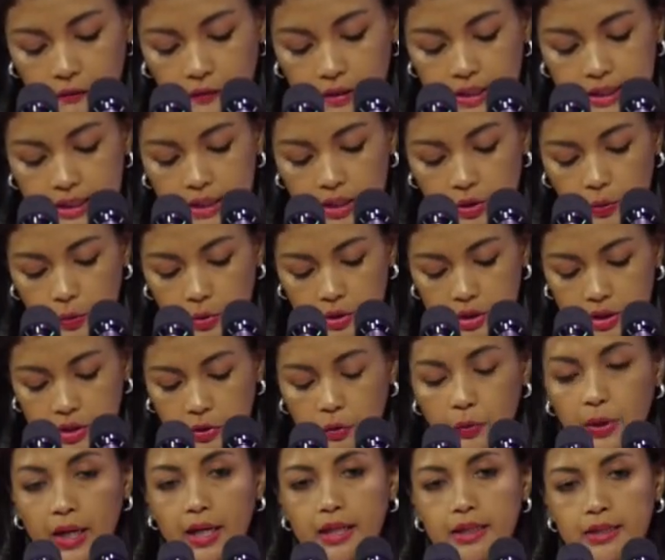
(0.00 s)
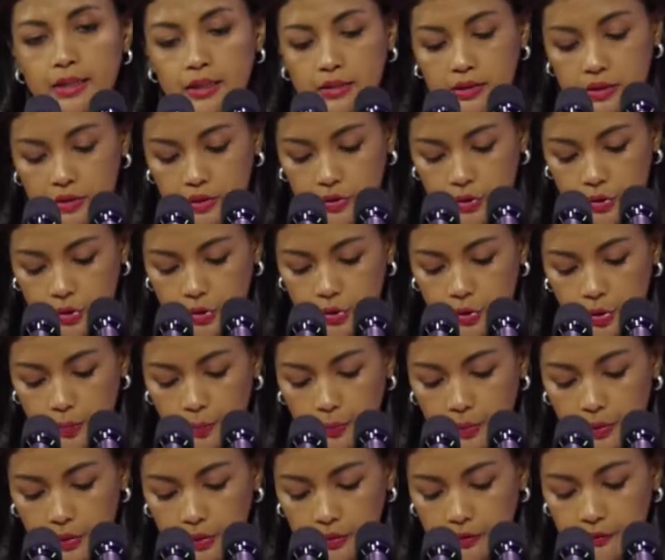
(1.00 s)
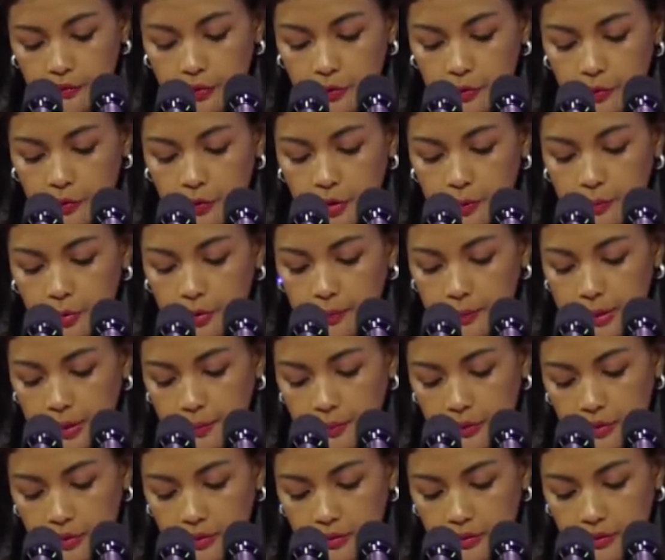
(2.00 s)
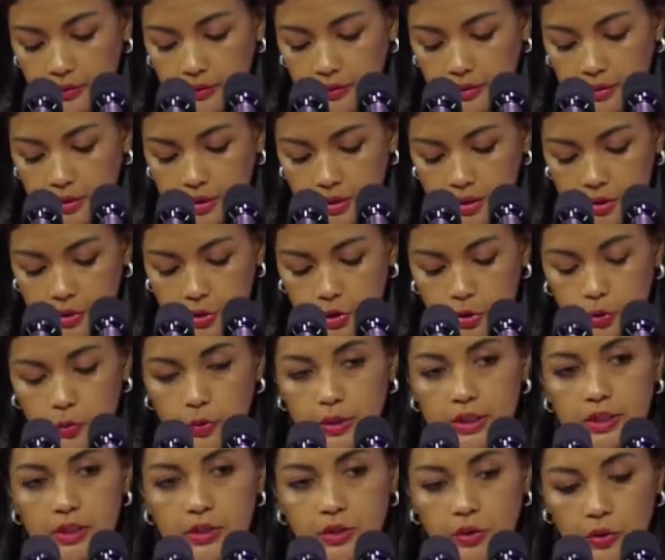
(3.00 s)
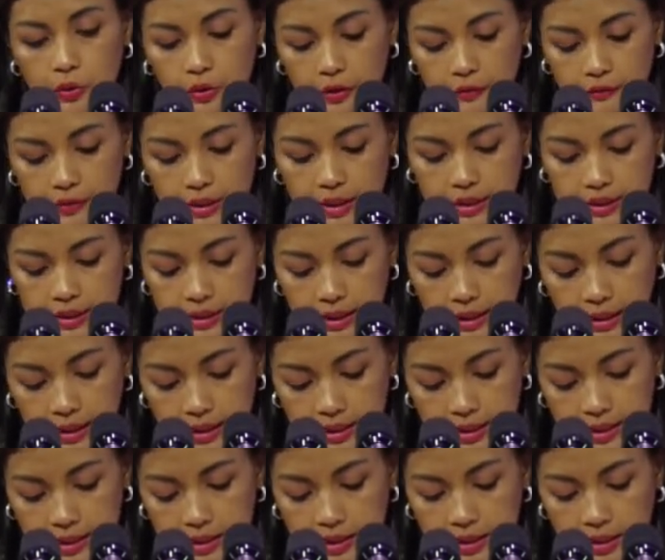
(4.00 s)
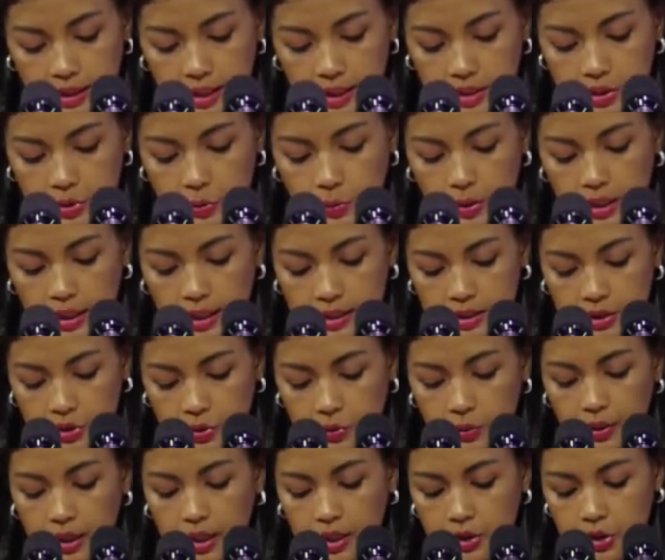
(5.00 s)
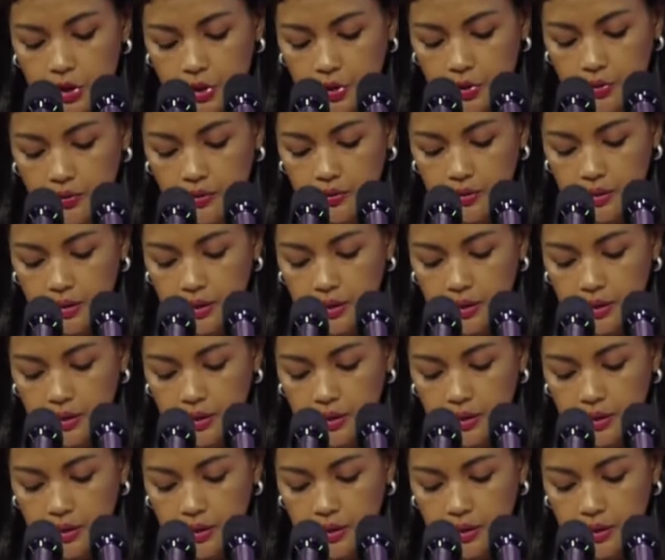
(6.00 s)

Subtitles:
Fitia was created to support vulnerable people, to restore their dignity, as well as to ensure